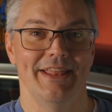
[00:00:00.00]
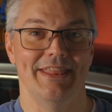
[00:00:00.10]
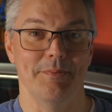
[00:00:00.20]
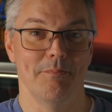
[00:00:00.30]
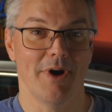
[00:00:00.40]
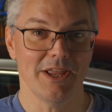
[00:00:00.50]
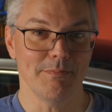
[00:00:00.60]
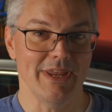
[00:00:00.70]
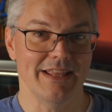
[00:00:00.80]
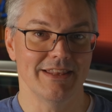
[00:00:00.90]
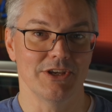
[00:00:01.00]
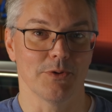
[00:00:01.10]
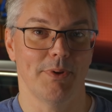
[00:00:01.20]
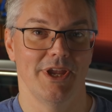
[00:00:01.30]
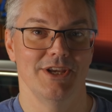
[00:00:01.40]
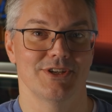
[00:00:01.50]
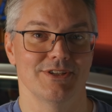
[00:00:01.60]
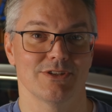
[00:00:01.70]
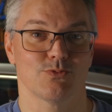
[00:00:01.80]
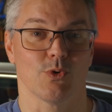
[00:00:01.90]
that might mean that your
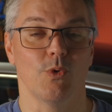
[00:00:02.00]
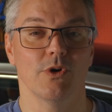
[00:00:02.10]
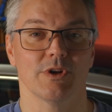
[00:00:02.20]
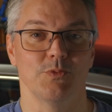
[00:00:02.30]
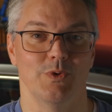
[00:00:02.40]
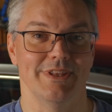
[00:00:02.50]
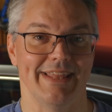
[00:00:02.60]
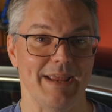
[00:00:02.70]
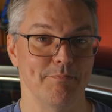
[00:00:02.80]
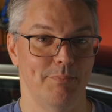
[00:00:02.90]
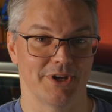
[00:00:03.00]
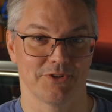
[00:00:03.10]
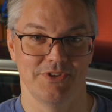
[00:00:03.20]
patience is rewarded with a better